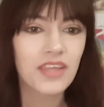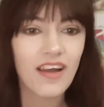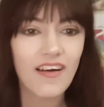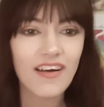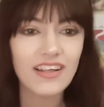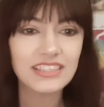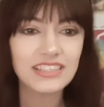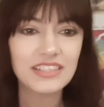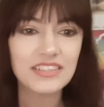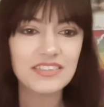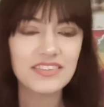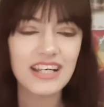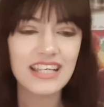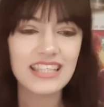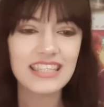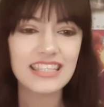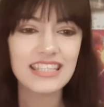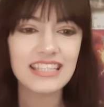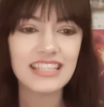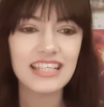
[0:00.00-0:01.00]
Also, I
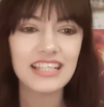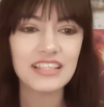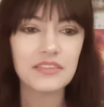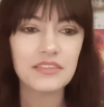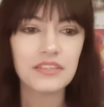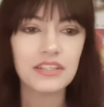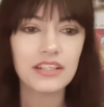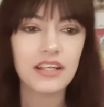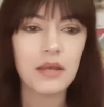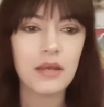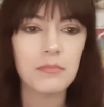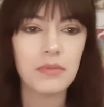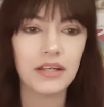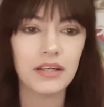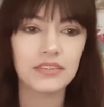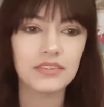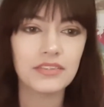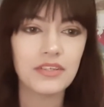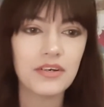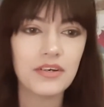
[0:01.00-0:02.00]
think that Luca and
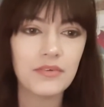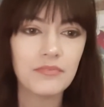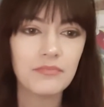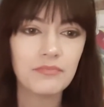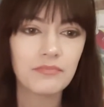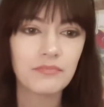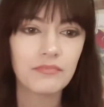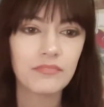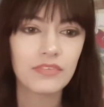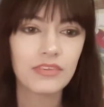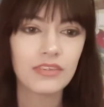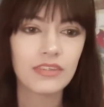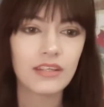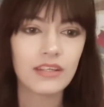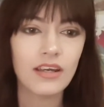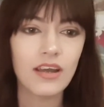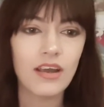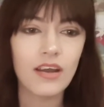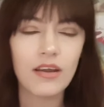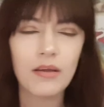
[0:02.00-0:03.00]
Alberto
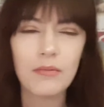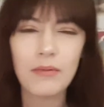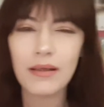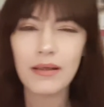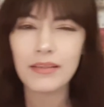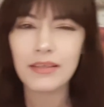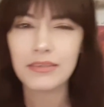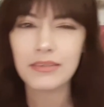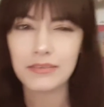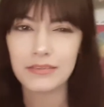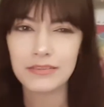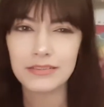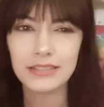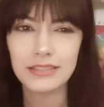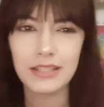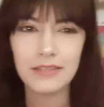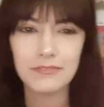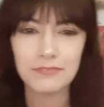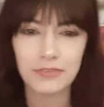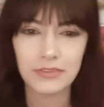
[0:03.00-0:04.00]
are about like
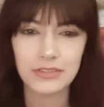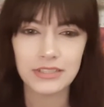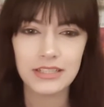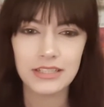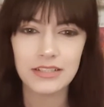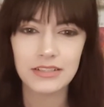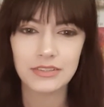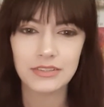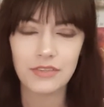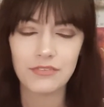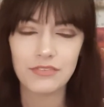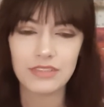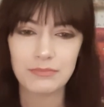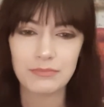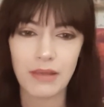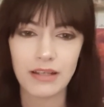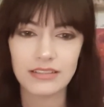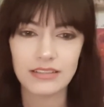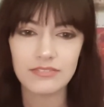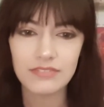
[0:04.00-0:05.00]
13 and 14 years old
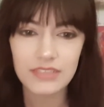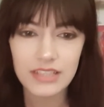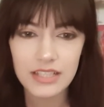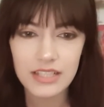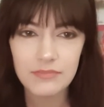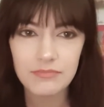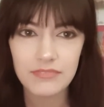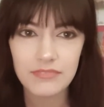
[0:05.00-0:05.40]
respectively.